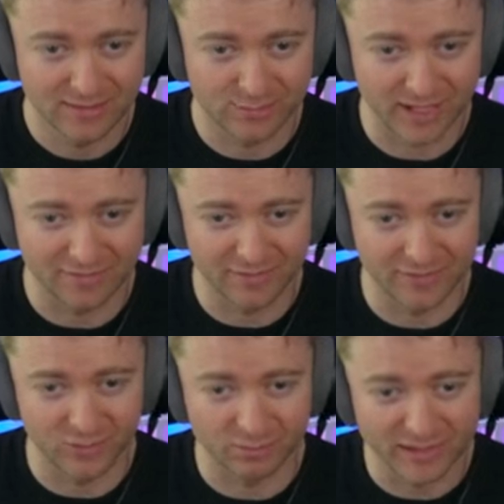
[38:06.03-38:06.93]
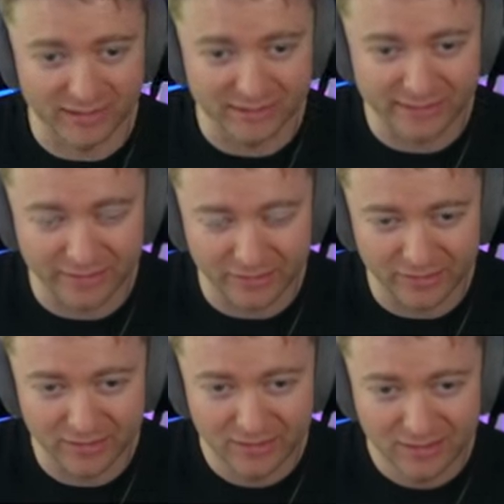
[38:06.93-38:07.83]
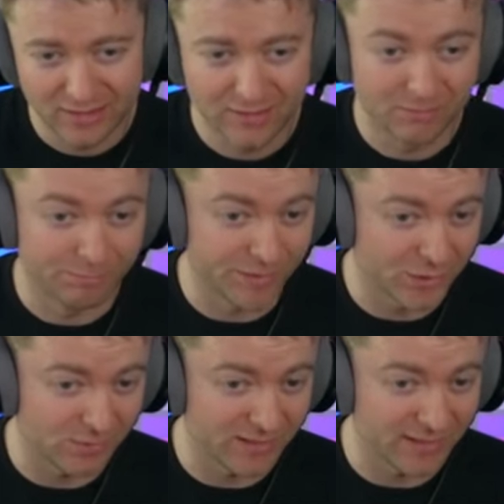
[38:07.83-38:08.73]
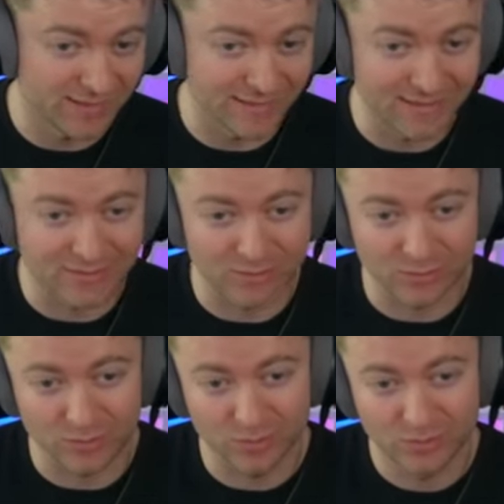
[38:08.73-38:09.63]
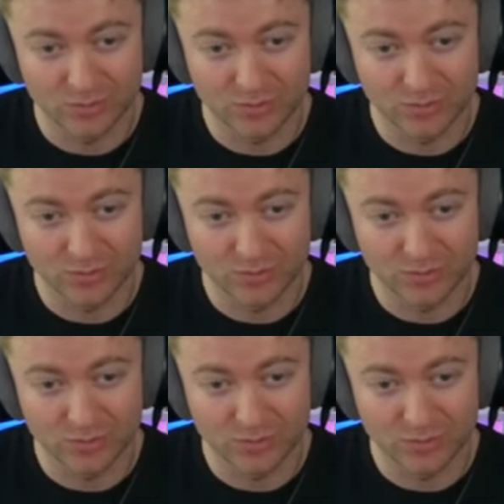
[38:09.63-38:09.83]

We have a little pin here. Bishop takes e2.